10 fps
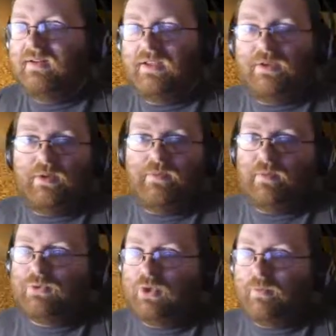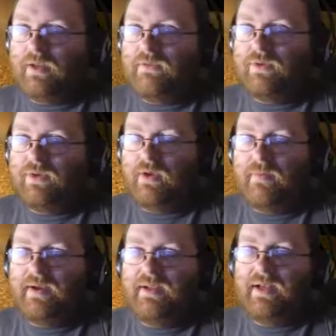Now, I'm sure many of you know
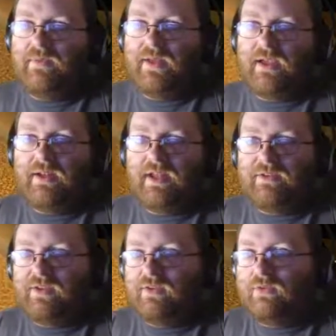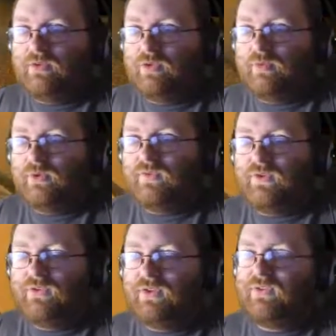by now that I like Sentinels of the
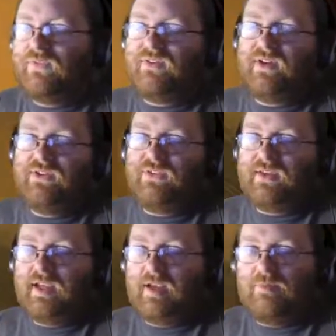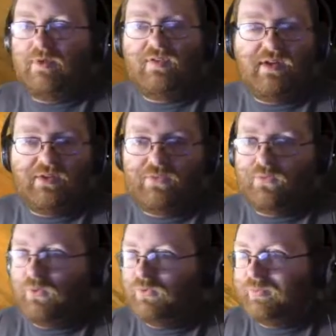Multiverse. That's a fantastic game. Myrtai's
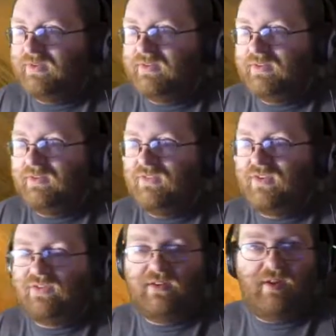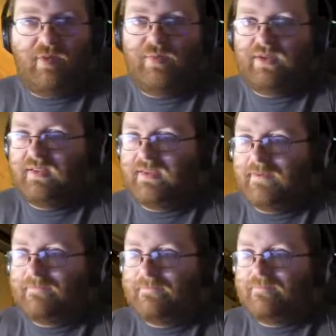forced me to invest a lot of money in
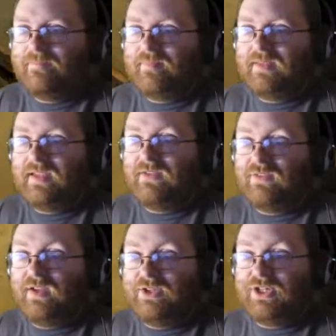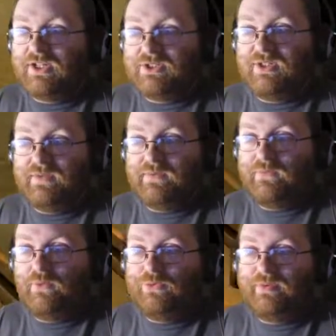that. Yes, she actually did
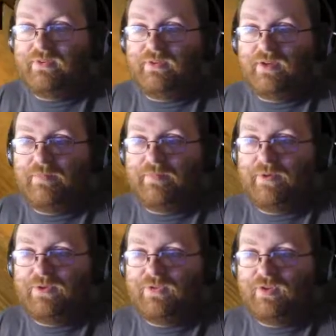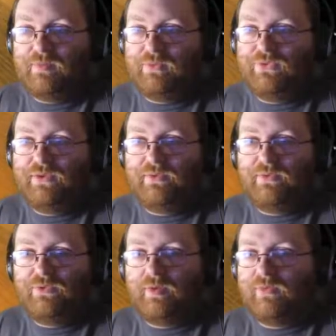force me to go purchasing more
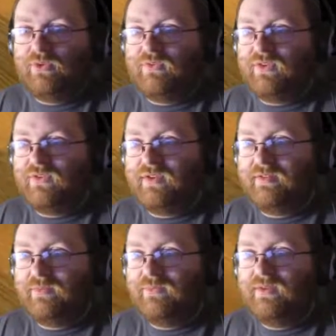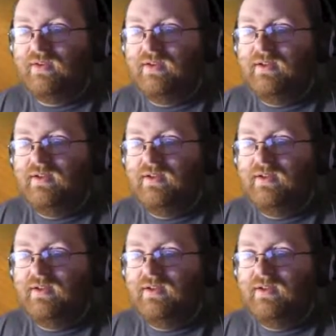Sentinels of the Multiverse items.